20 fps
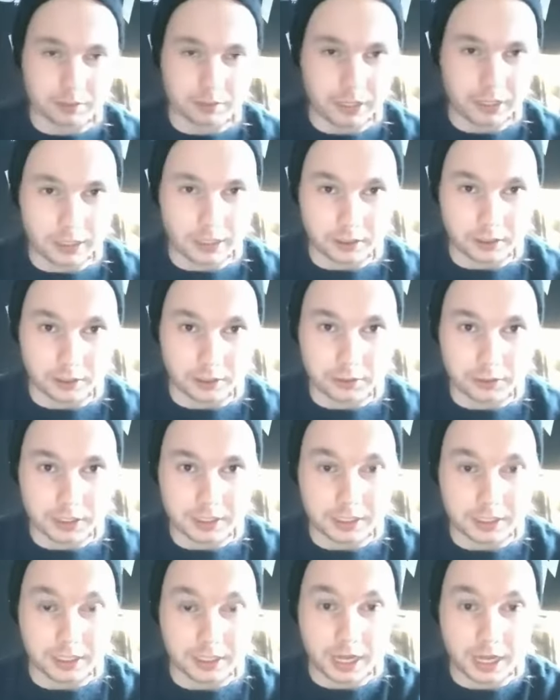comedian, Louis
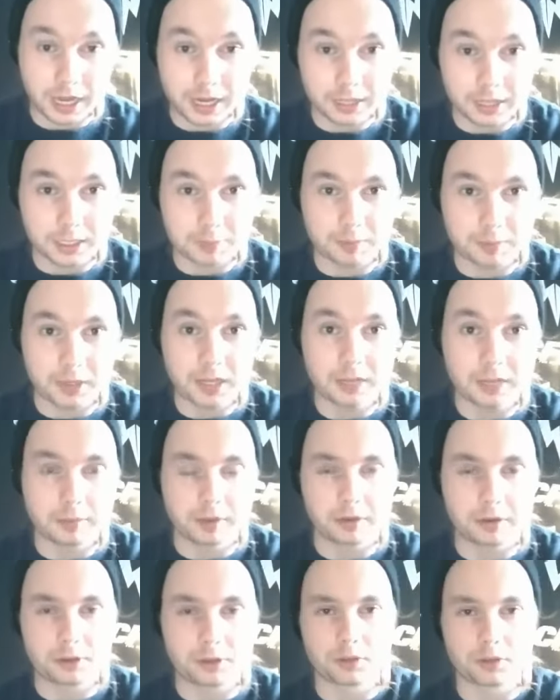C.K., speak
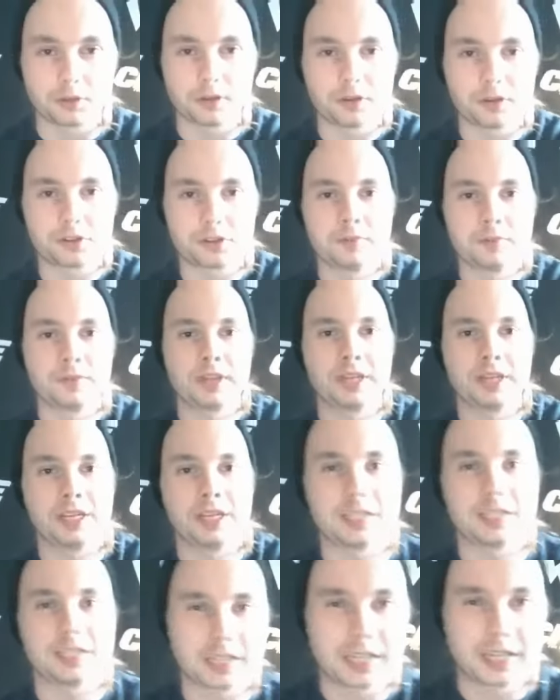about George, and
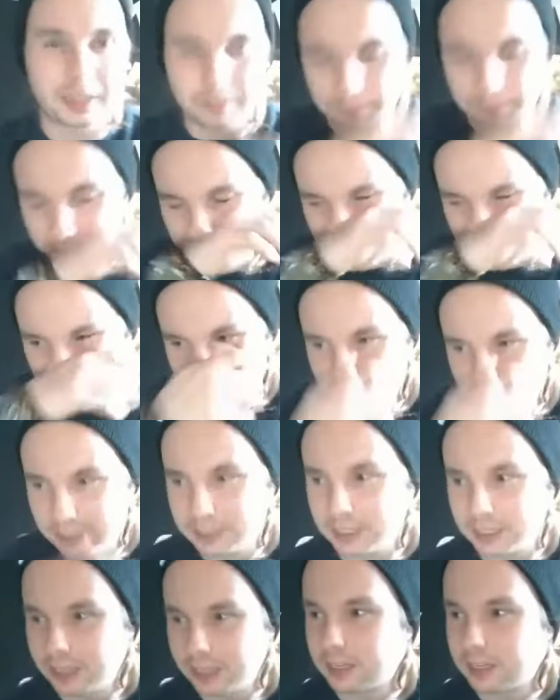he said,
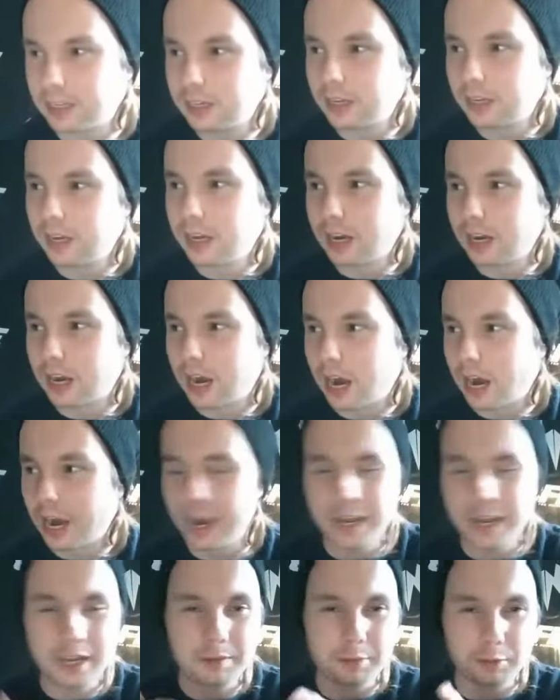
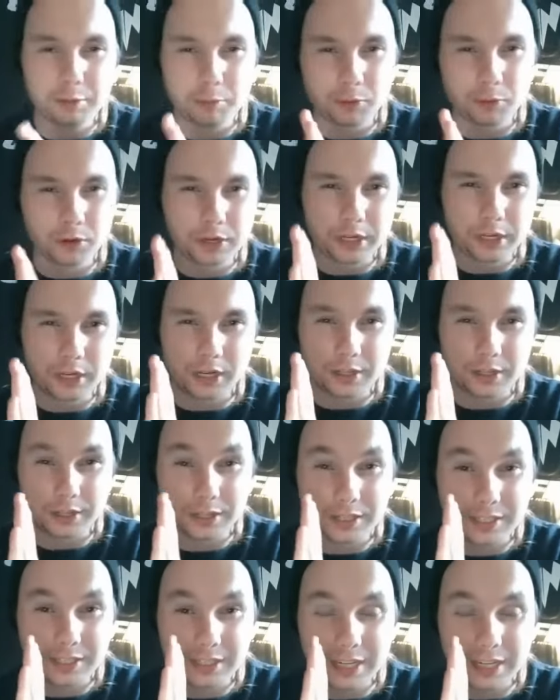I had been working on
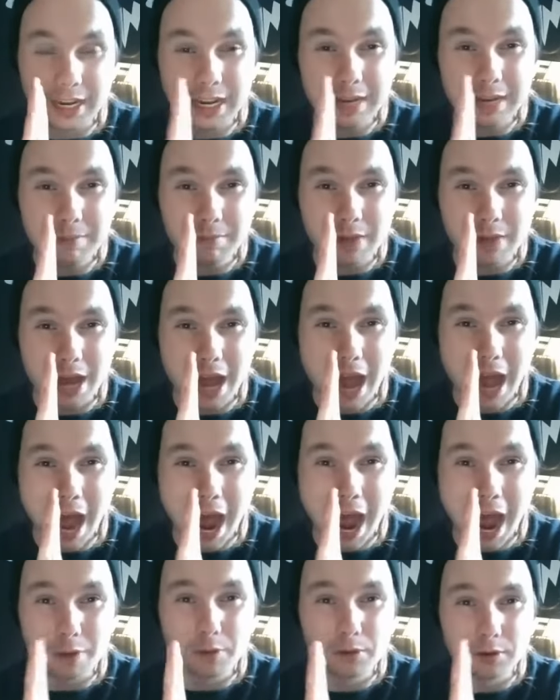the same
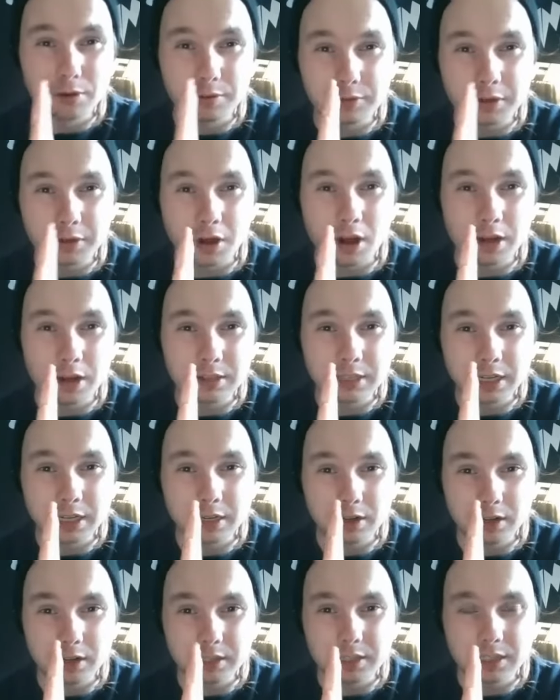hour of
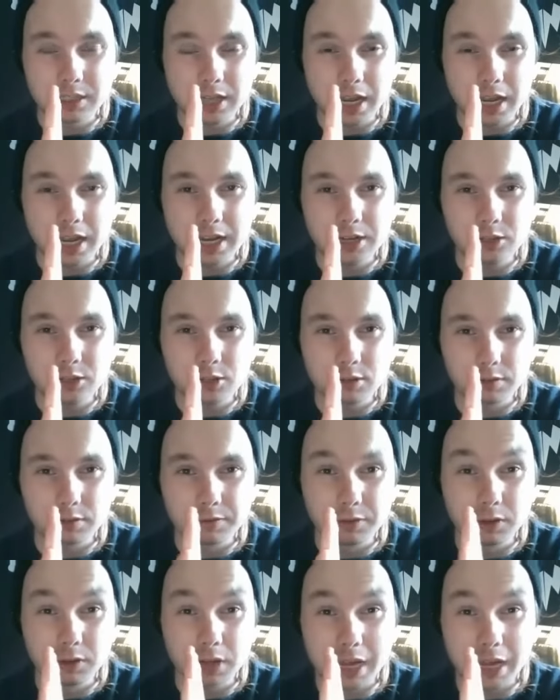content on stage
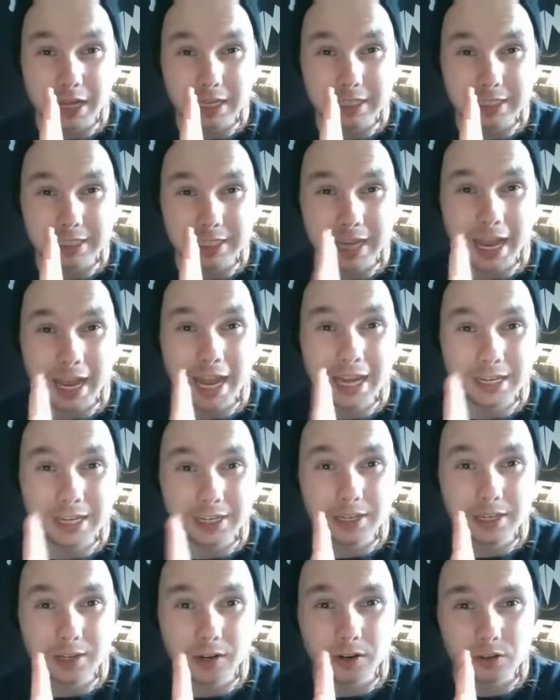for like 10
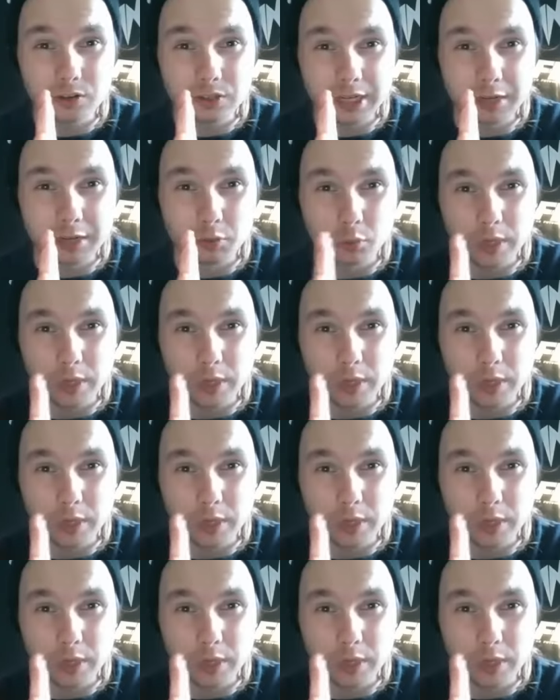years and